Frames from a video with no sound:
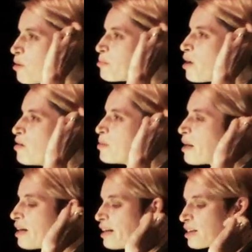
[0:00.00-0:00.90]
one poem
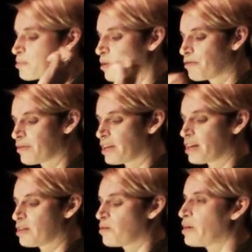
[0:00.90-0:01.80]
about an ex-boyfriend that
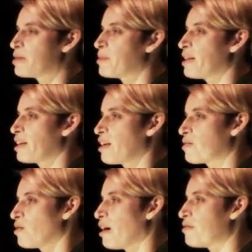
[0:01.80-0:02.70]
had annoyed me, and then I
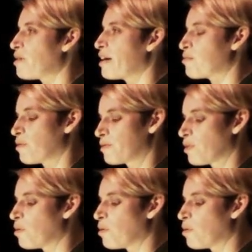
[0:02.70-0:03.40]
thought I'll write one for